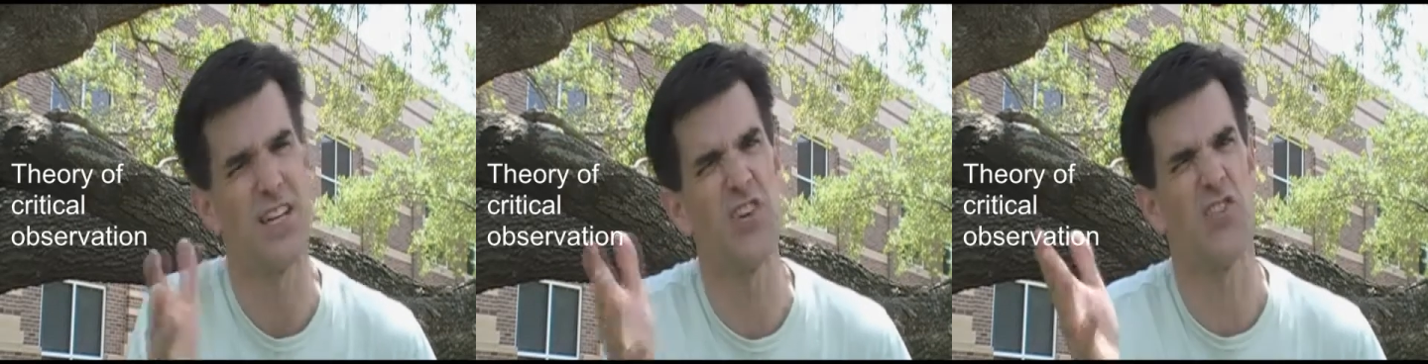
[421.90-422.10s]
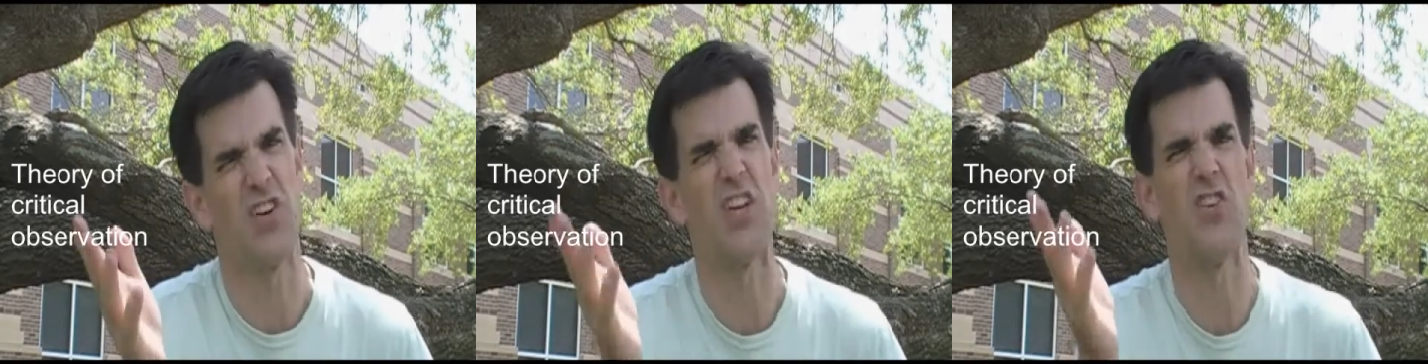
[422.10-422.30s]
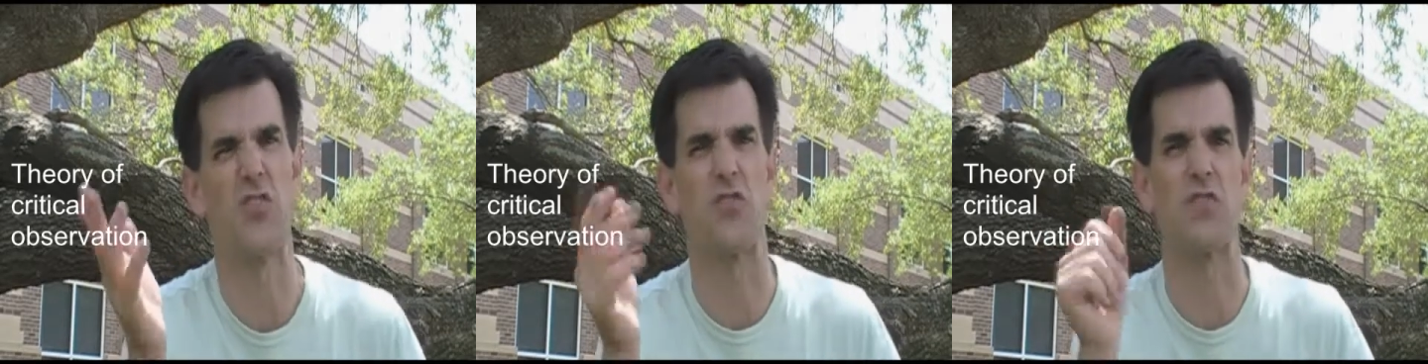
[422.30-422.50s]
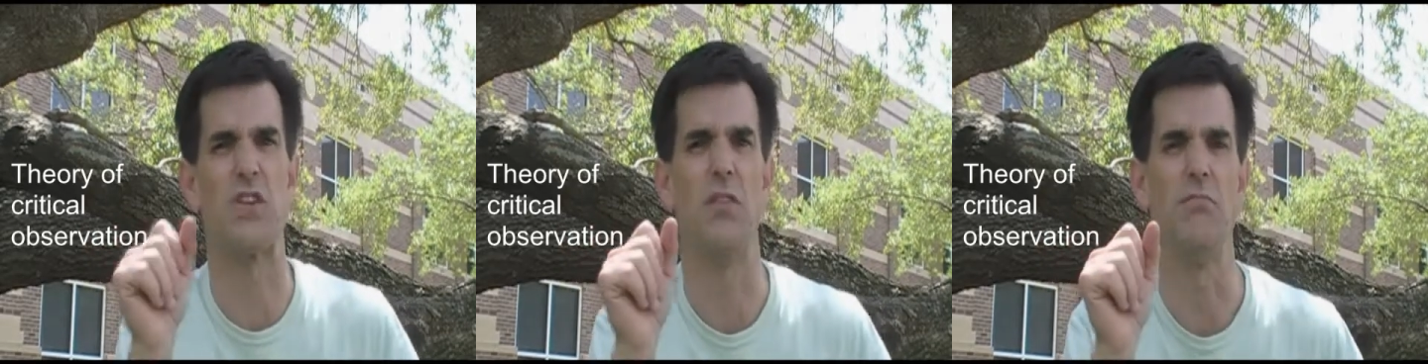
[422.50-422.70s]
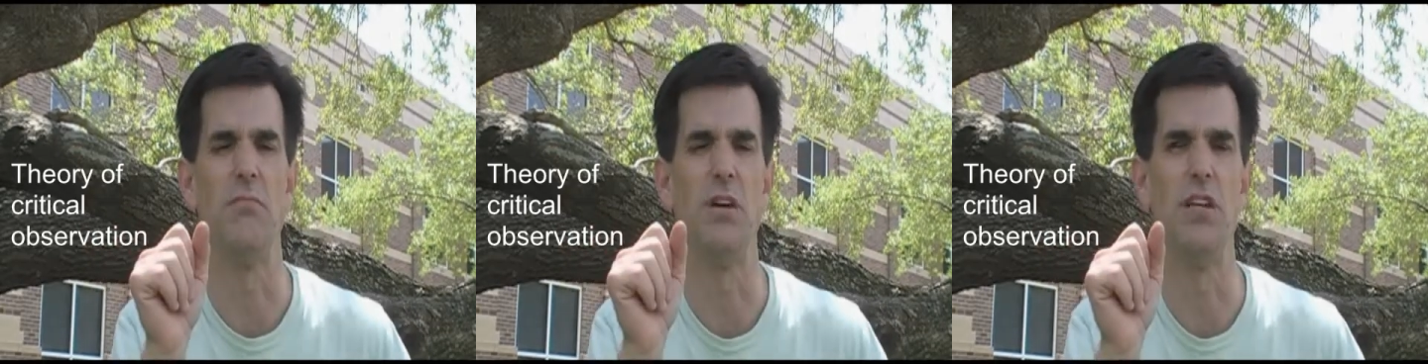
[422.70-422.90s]
Here's
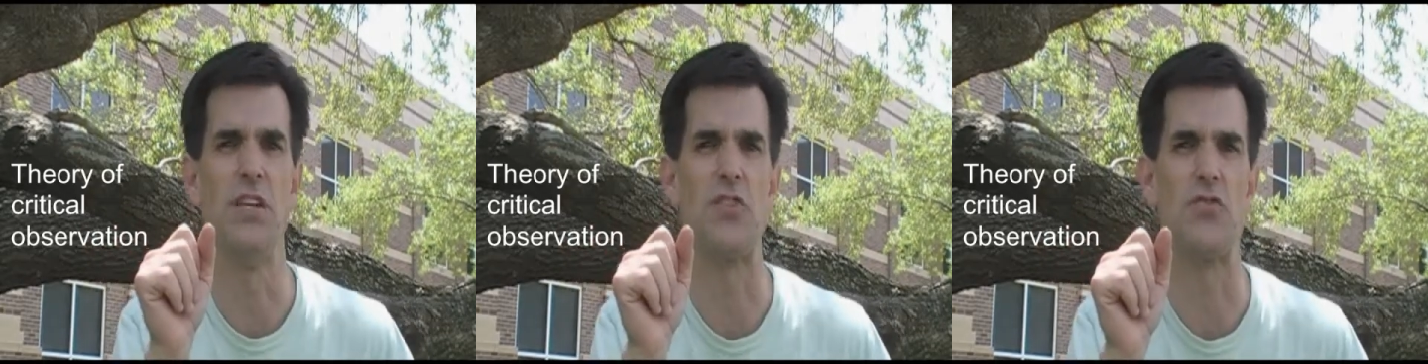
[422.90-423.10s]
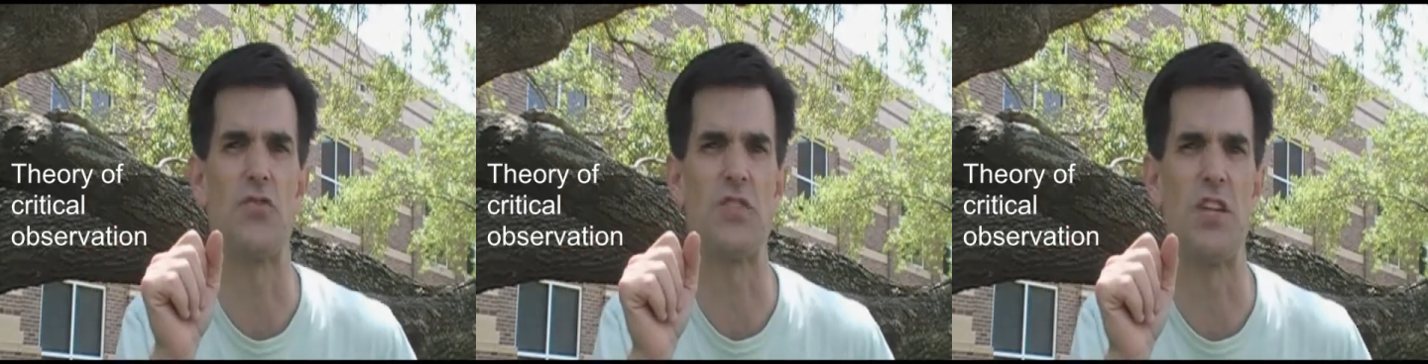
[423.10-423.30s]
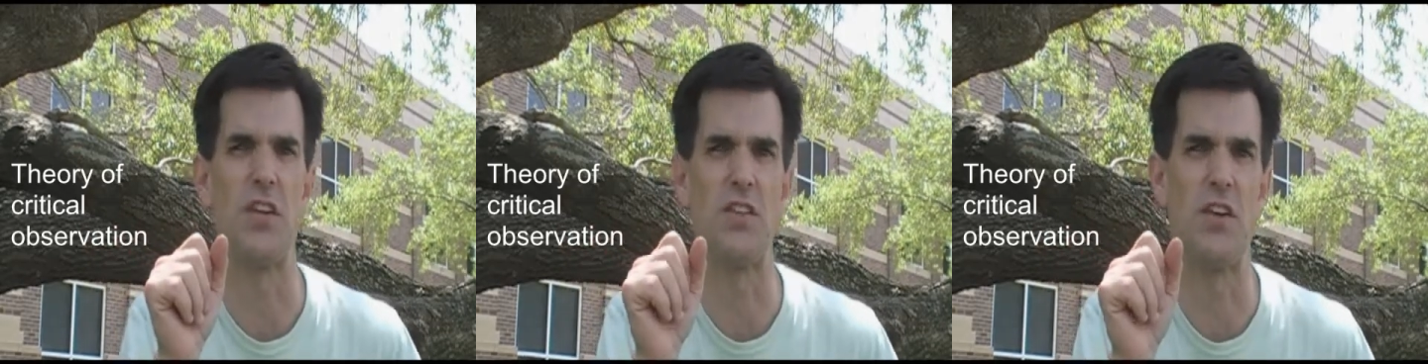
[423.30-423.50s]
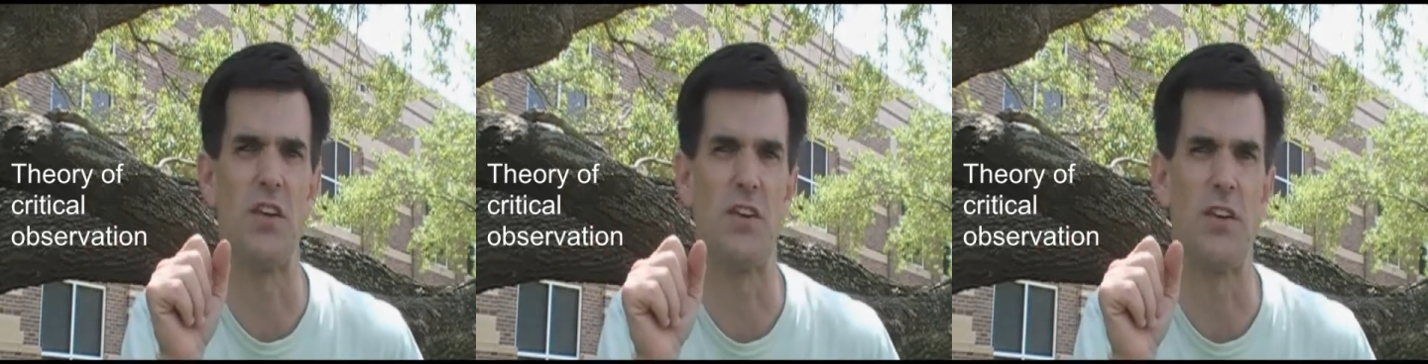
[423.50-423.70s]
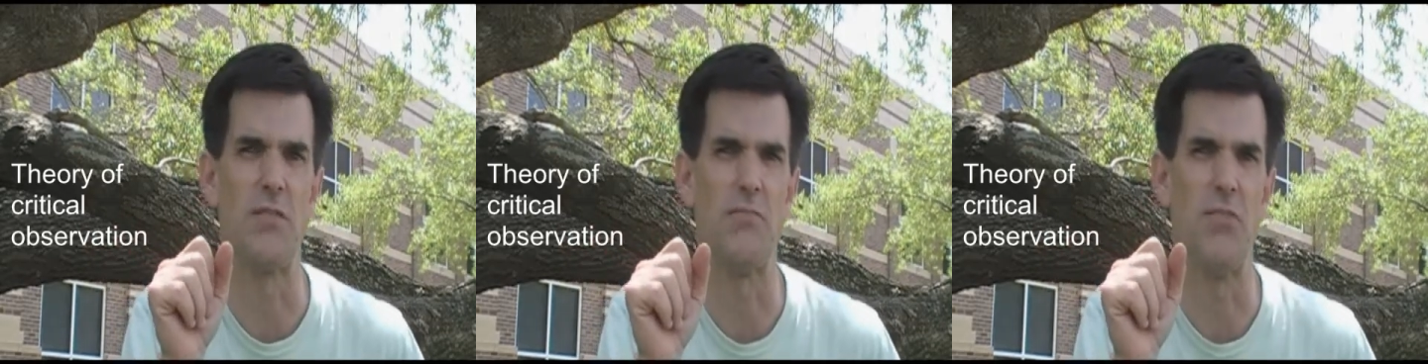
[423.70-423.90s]
an interesting
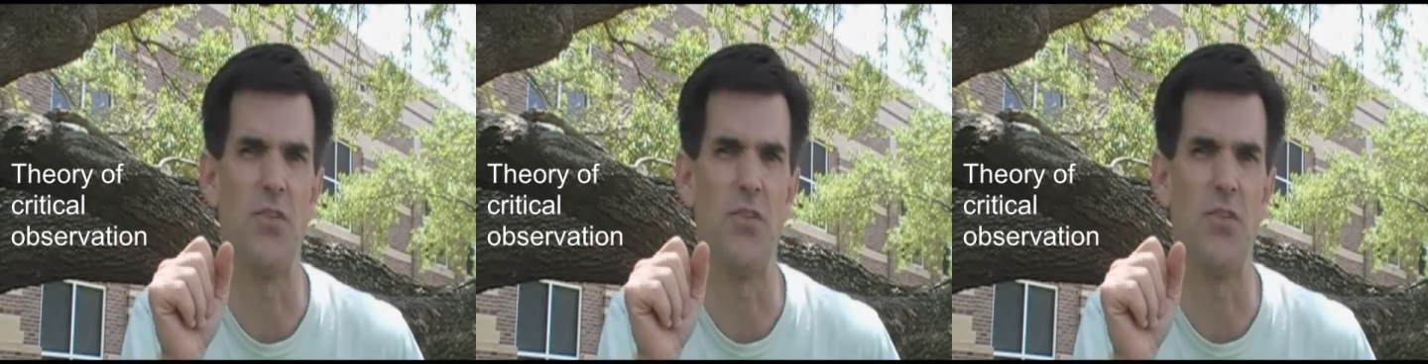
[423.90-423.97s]
thing to